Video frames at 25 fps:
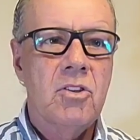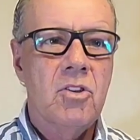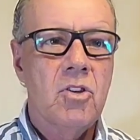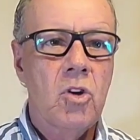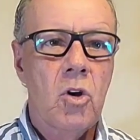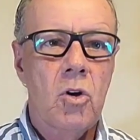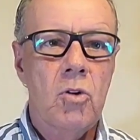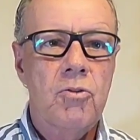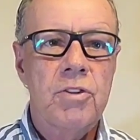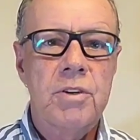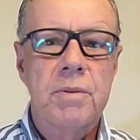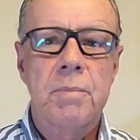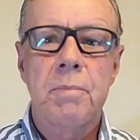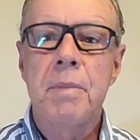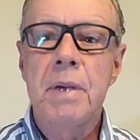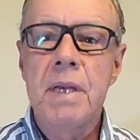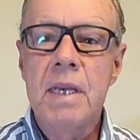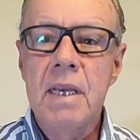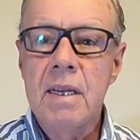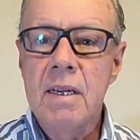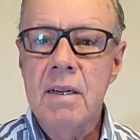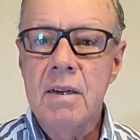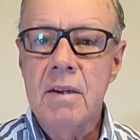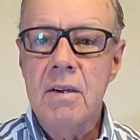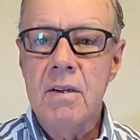no
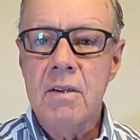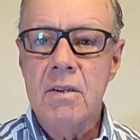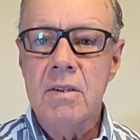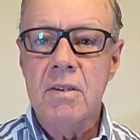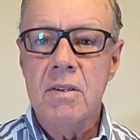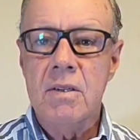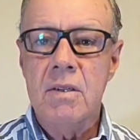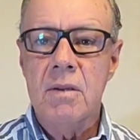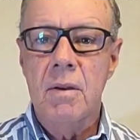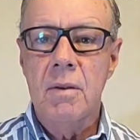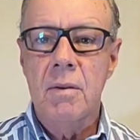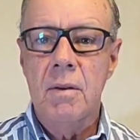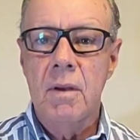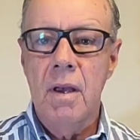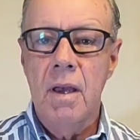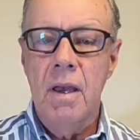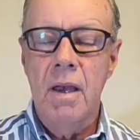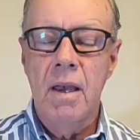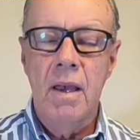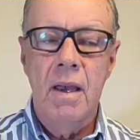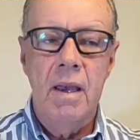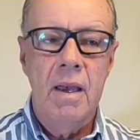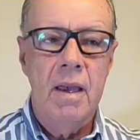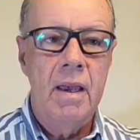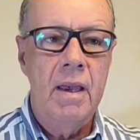repeaters
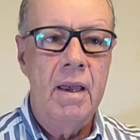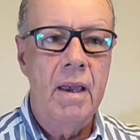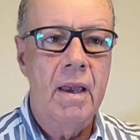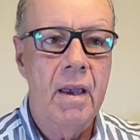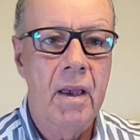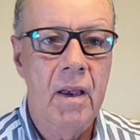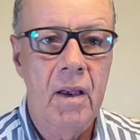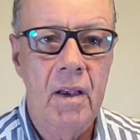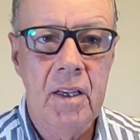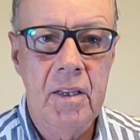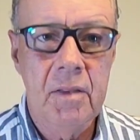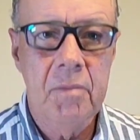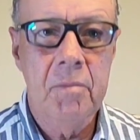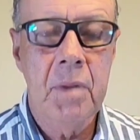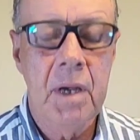in